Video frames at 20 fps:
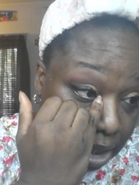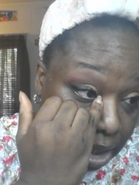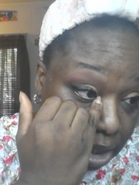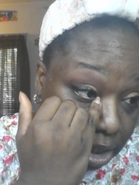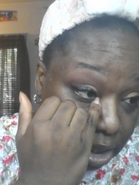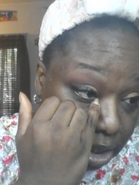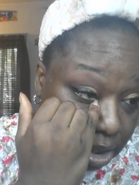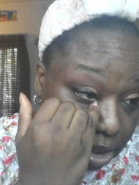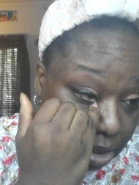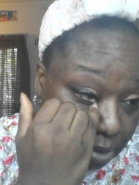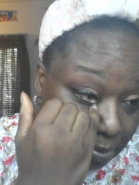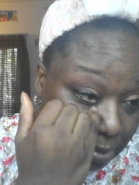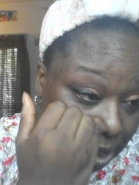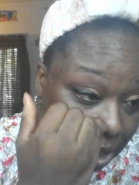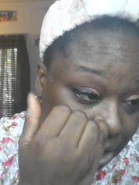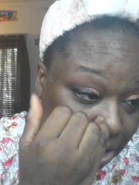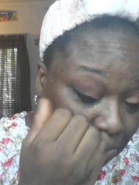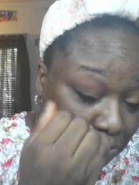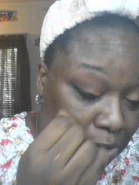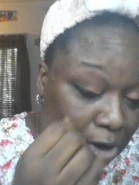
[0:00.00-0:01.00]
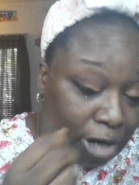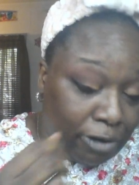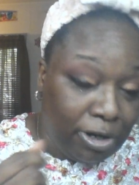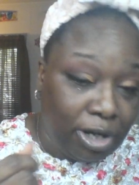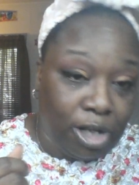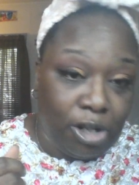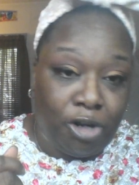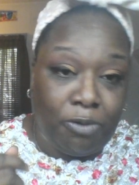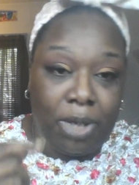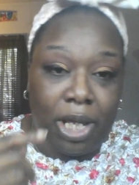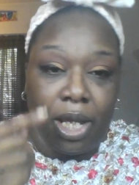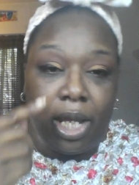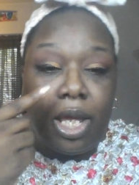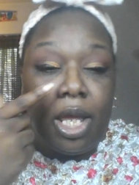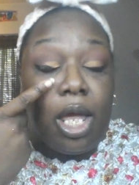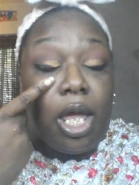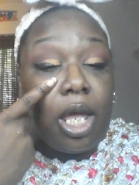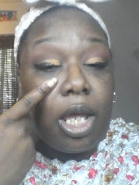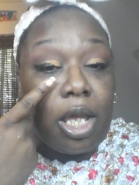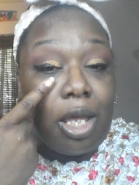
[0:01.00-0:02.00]
their eyes watering a little bit,
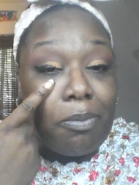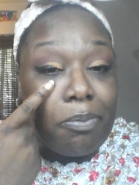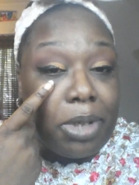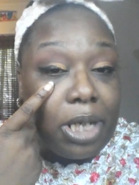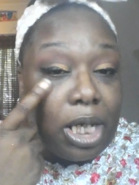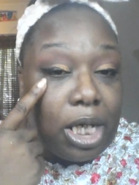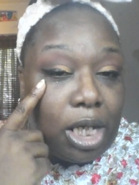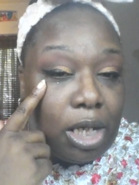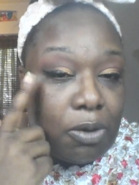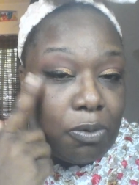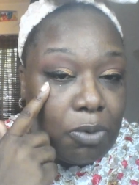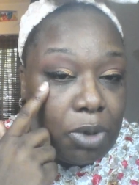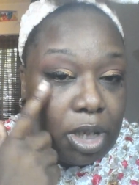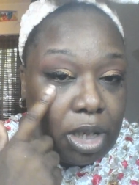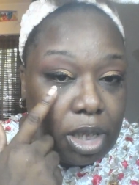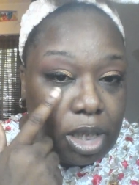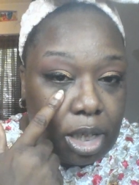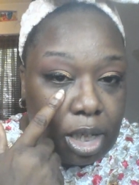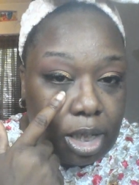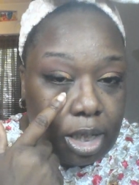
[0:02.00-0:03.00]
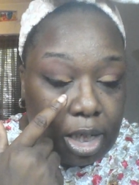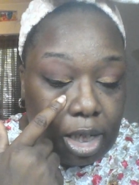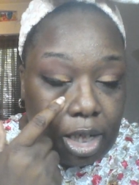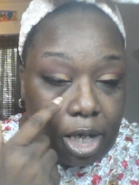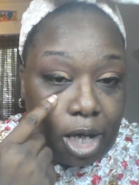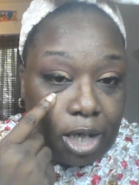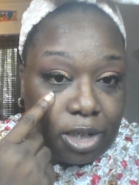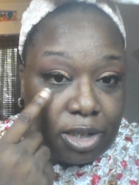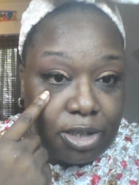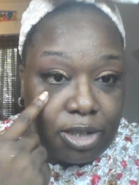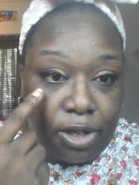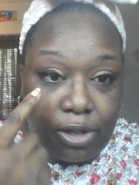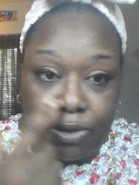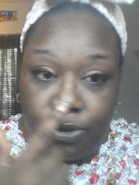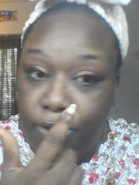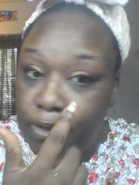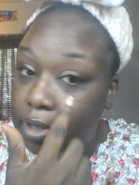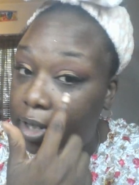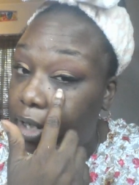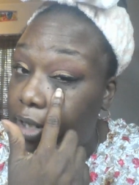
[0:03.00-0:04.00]
competing with the dark
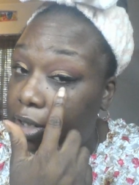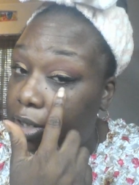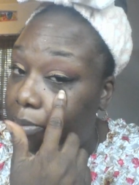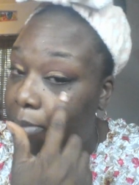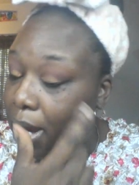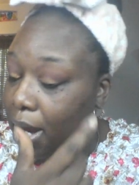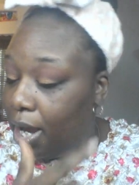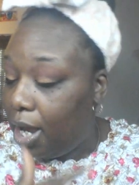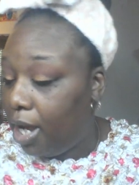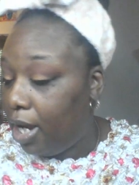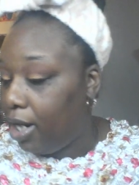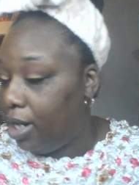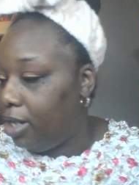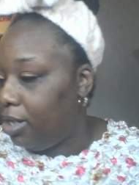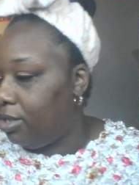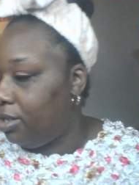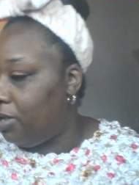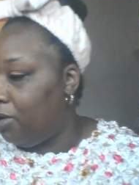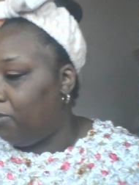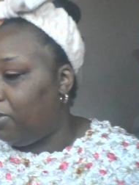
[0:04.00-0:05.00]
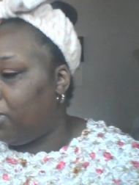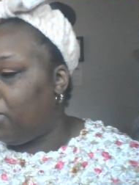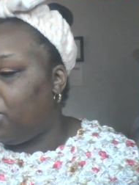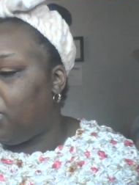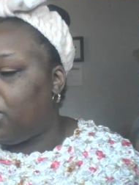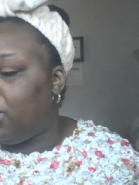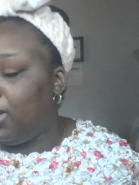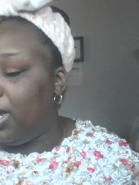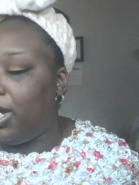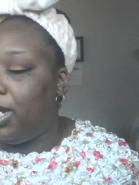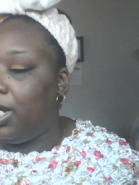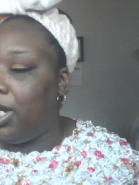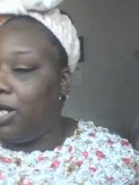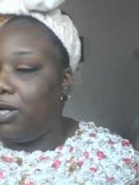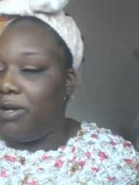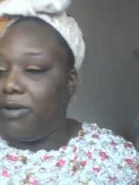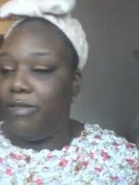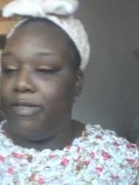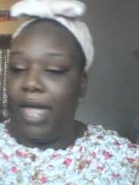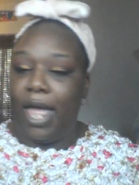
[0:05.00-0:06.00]
circles under my eyes. So we're going to take care
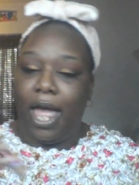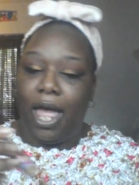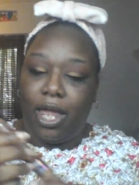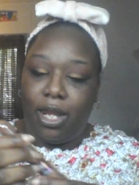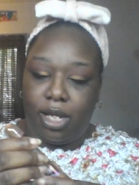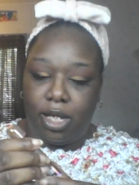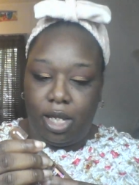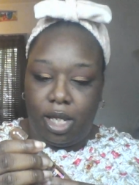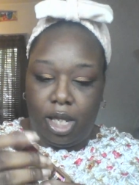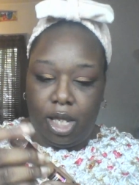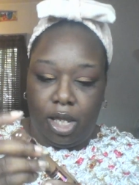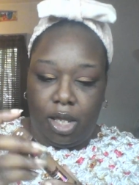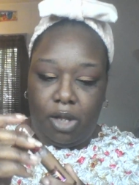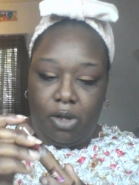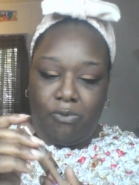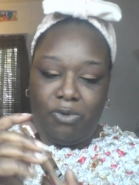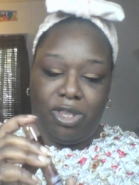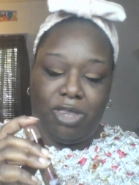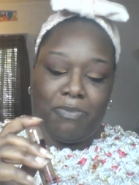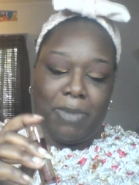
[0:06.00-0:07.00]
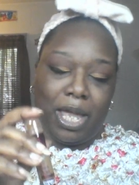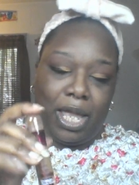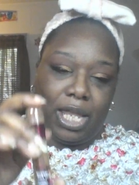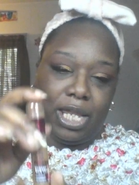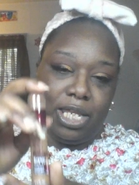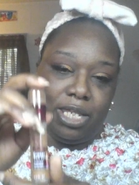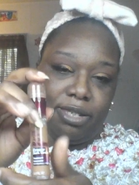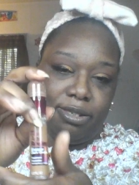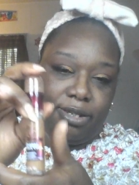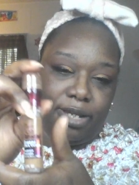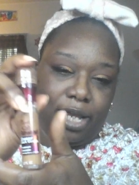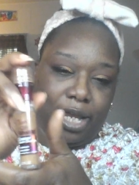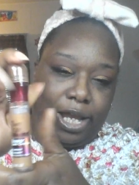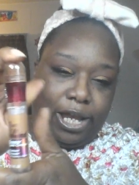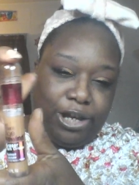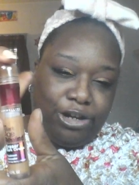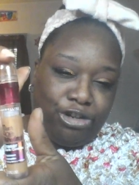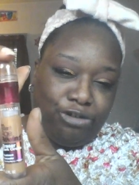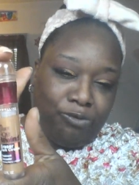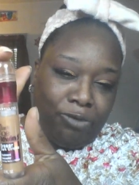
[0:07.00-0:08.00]
of that with my Instant
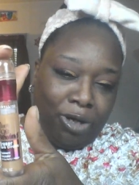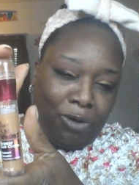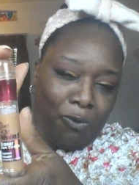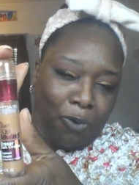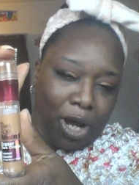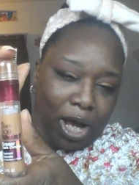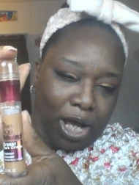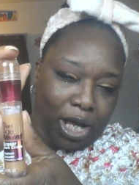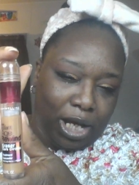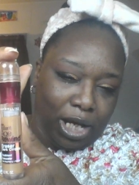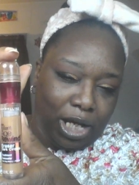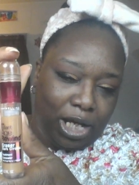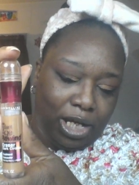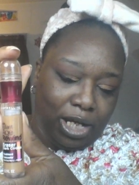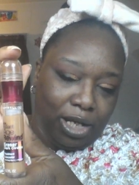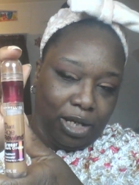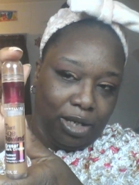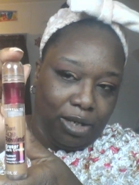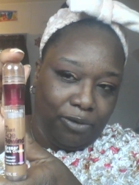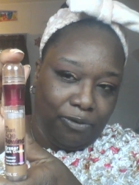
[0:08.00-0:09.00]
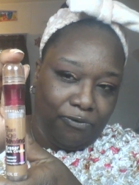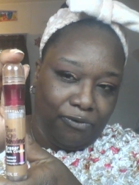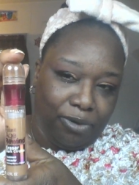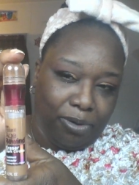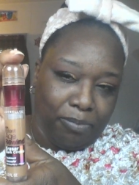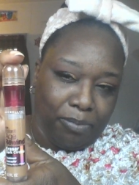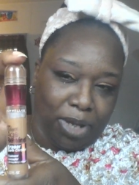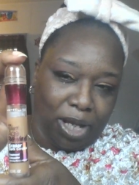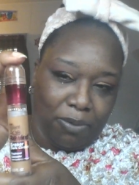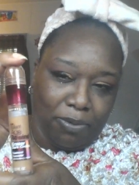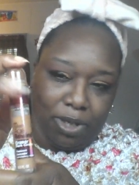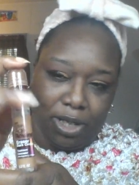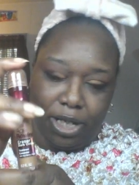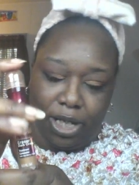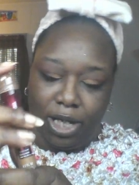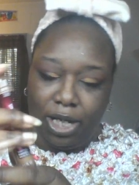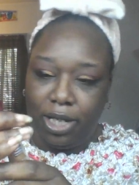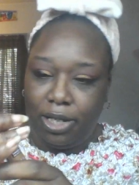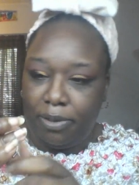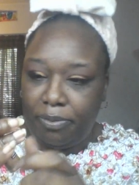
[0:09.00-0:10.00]
Age Rewind from
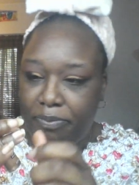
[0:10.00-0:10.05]
Maybelline